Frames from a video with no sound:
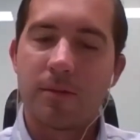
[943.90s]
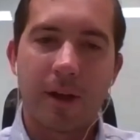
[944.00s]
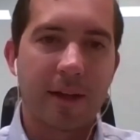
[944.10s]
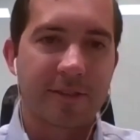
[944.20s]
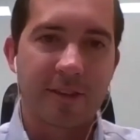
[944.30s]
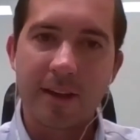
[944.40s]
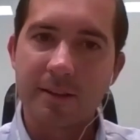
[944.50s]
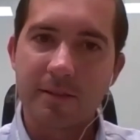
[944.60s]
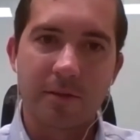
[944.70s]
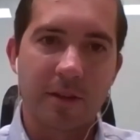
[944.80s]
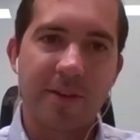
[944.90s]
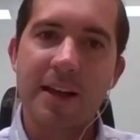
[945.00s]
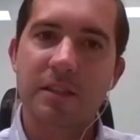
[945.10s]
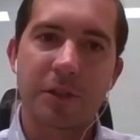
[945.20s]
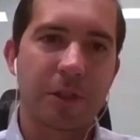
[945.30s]
I'd say the, the
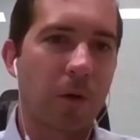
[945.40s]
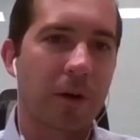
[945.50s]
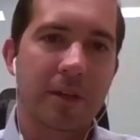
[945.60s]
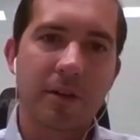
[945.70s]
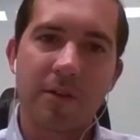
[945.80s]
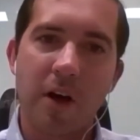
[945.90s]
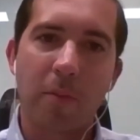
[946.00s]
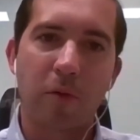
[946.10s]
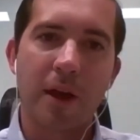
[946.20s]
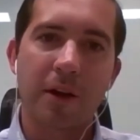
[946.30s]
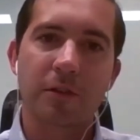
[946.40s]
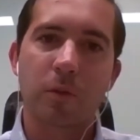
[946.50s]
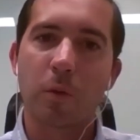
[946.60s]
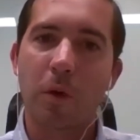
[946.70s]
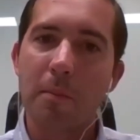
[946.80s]
vast majority of operators
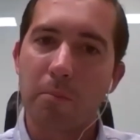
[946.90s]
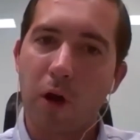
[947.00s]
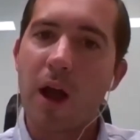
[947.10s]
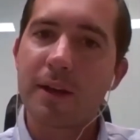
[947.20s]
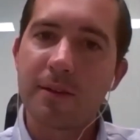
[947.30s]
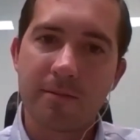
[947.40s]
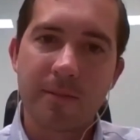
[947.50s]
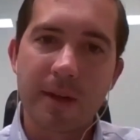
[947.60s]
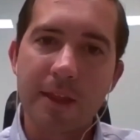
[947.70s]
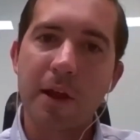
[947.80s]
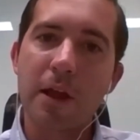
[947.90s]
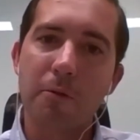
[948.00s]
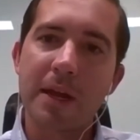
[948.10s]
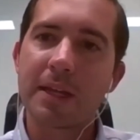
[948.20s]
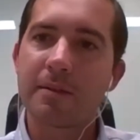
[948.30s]
will run brine in their
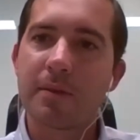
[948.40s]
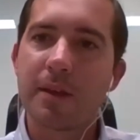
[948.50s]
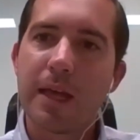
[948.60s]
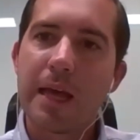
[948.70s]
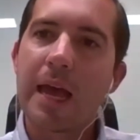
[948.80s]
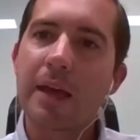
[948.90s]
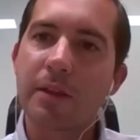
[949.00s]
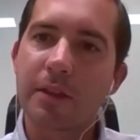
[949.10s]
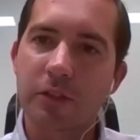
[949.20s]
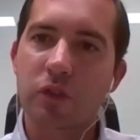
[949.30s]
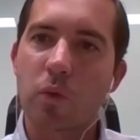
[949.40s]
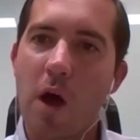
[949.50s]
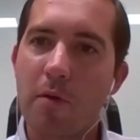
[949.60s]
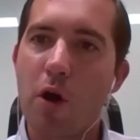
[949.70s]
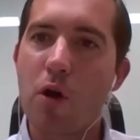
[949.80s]
intermediate, and then they'll
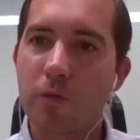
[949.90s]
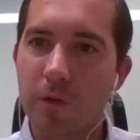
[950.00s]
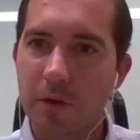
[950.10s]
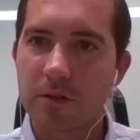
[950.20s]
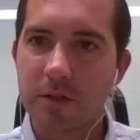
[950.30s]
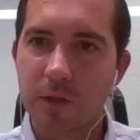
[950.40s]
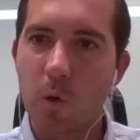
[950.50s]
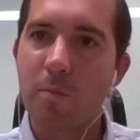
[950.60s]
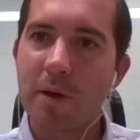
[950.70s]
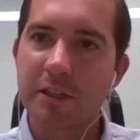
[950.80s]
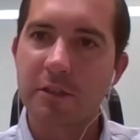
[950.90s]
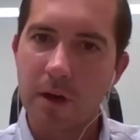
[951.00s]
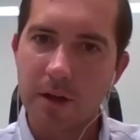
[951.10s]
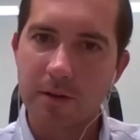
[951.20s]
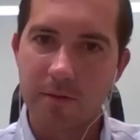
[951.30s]
swap over to oil-based
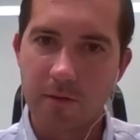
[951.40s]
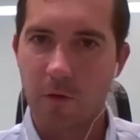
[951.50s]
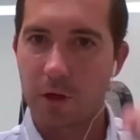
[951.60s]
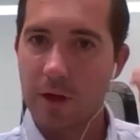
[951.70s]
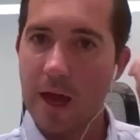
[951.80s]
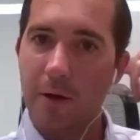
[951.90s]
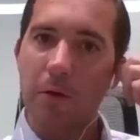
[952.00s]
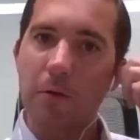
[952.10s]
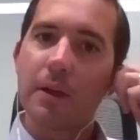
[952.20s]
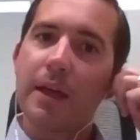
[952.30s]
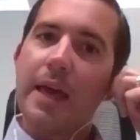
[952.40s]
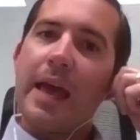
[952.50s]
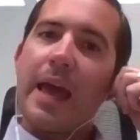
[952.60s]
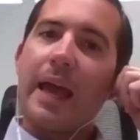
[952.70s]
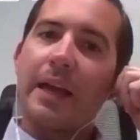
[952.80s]
mud for their lateral.
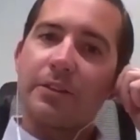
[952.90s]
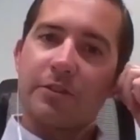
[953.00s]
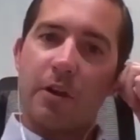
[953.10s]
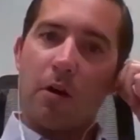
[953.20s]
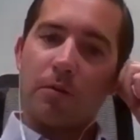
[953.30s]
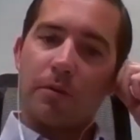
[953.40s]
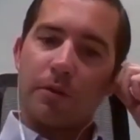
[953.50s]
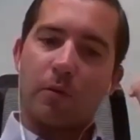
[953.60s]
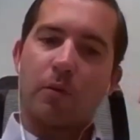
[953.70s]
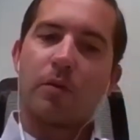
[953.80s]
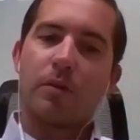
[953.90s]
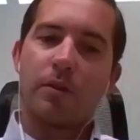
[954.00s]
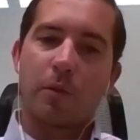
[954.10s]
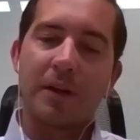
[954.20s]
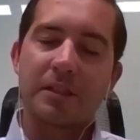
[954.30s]
And so the,
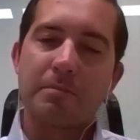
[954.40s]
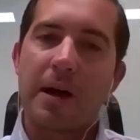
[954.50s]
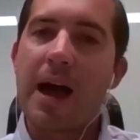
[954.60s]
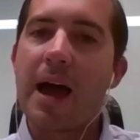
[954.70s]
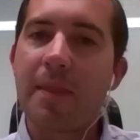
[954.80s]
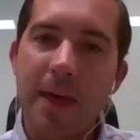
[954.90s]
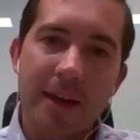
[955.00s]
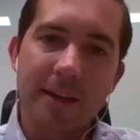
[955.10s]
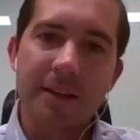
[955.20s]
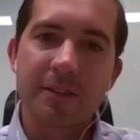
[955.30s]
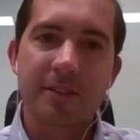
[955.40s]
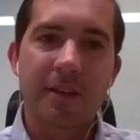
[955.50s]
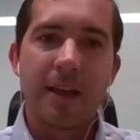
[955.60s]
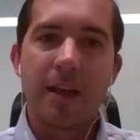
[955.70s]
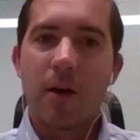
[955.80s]
the reason behind that is
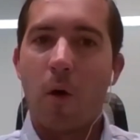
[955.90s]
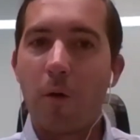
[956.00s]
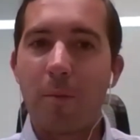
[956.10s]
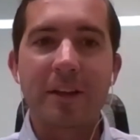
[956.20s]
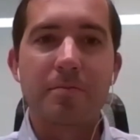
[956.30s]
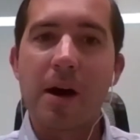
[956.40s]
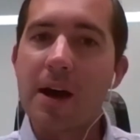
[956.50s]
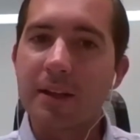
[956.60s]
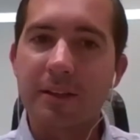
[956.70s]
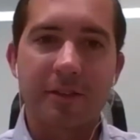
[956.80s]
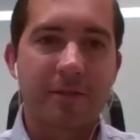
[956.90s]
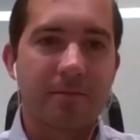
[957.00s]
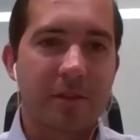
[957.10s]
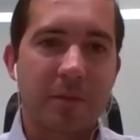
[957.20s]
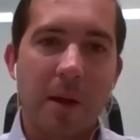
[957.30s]
oil-based mud is
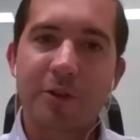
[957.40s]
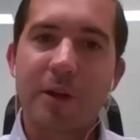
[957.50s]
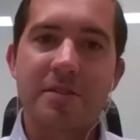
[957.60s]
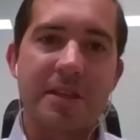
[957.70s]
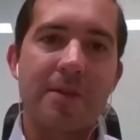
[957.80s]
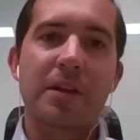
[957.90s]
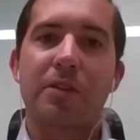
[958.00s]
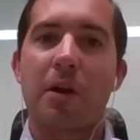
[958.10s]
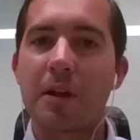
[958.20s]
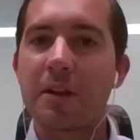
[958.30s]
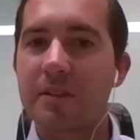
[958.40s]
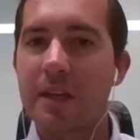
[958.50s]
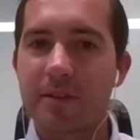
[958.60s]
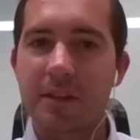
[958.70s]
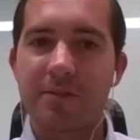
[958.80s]
sometimes you'll hear seventy thirty,
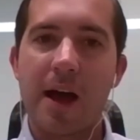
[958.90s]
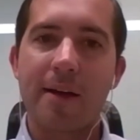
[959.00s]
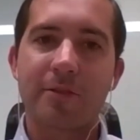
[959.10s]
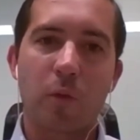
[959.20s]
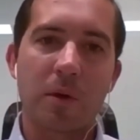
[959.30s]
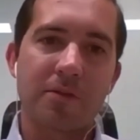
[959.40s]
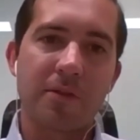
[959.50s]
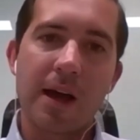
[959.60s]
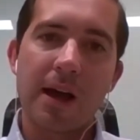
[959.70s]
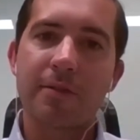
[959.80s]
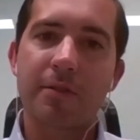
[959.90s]
seventy-five twenty-five,